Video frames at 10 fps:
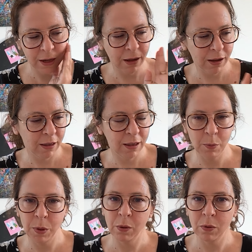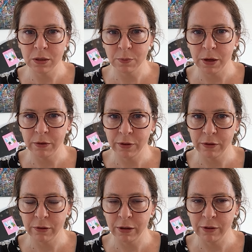I think the pink one's perfect
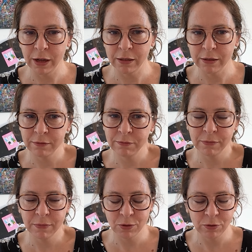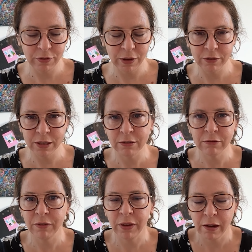for evenings. It's all floaty,
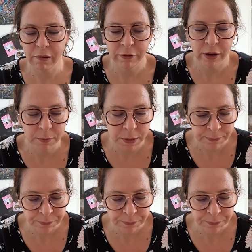Riviera vibes.